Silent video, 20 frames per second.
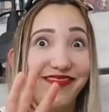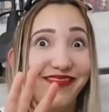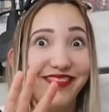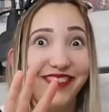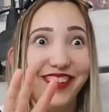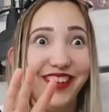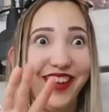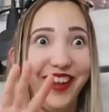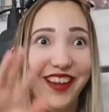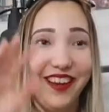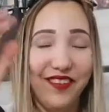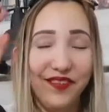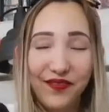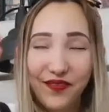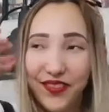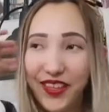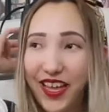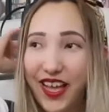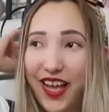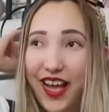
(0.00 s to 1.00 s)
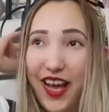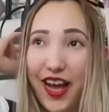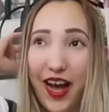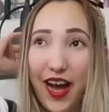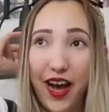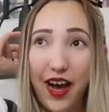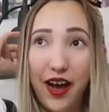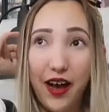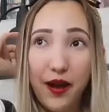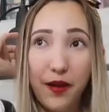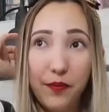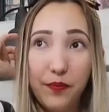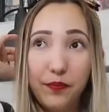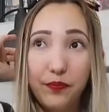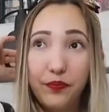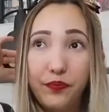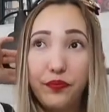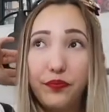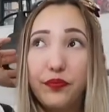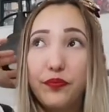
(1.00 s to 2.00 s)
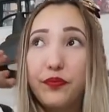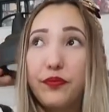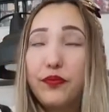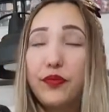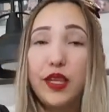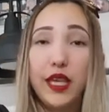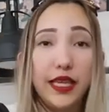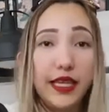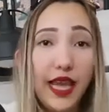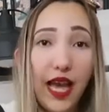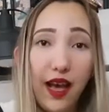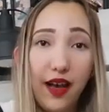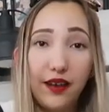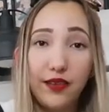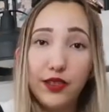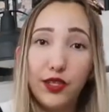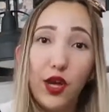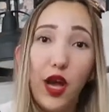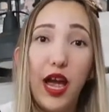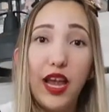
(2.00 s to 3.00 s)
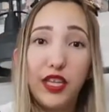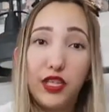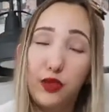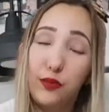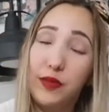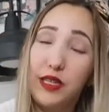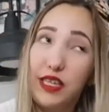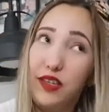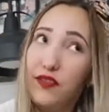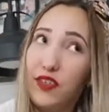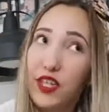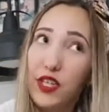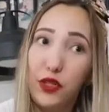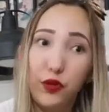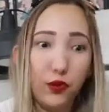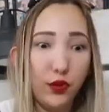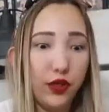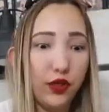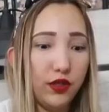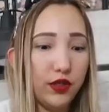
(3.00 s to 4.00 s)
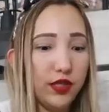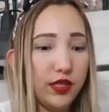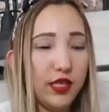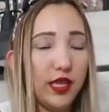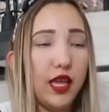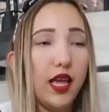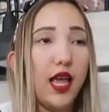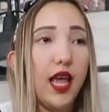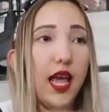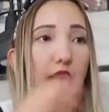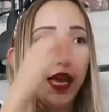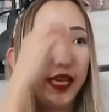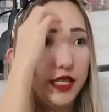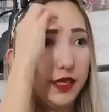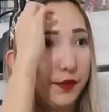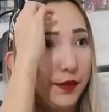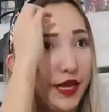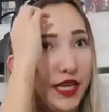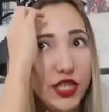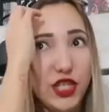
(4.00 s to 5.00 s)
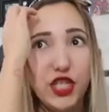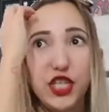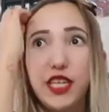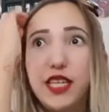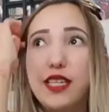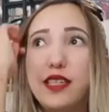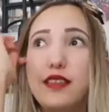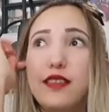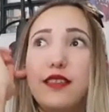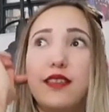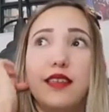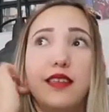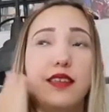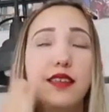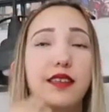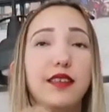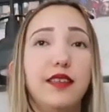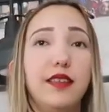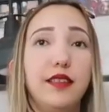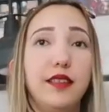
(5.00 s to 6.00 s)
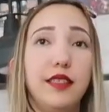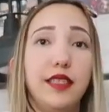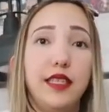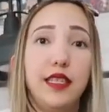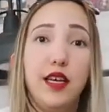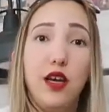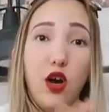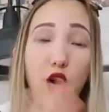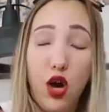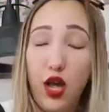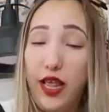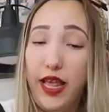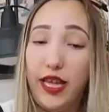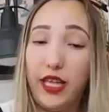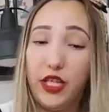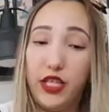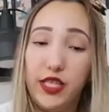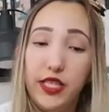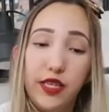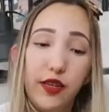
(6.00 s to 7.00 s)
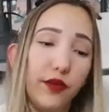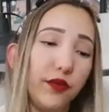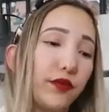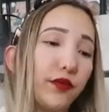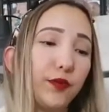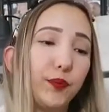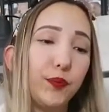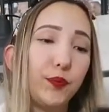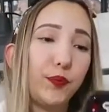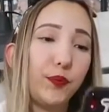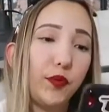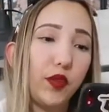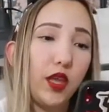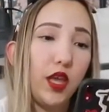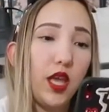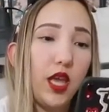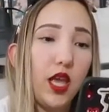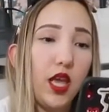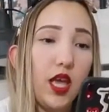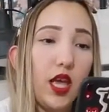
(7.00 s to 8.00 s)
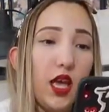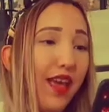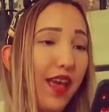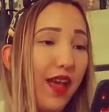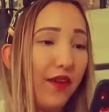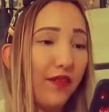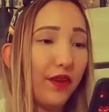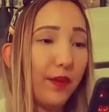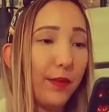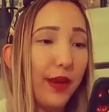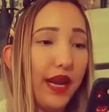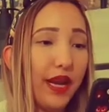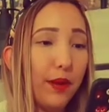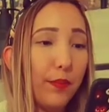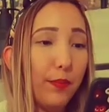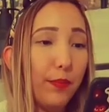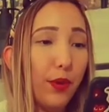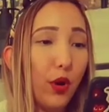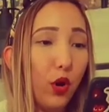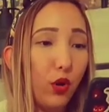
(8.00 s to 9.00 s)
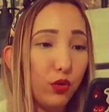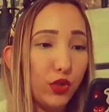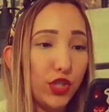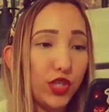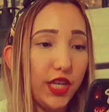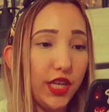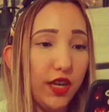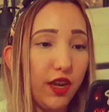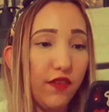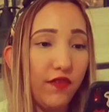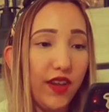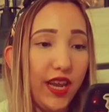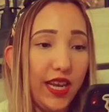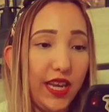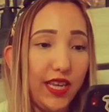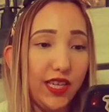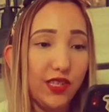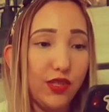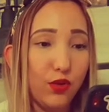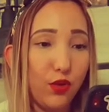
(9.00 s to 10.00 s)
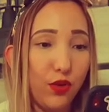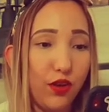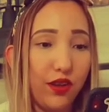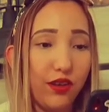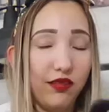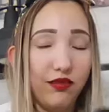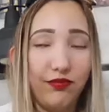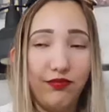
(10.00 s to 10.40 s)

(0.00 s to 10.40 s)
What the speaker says: Okay. Yeah, so I do believe in other worlds and dimensions and all that good stuff. Ever made a potion of any sort?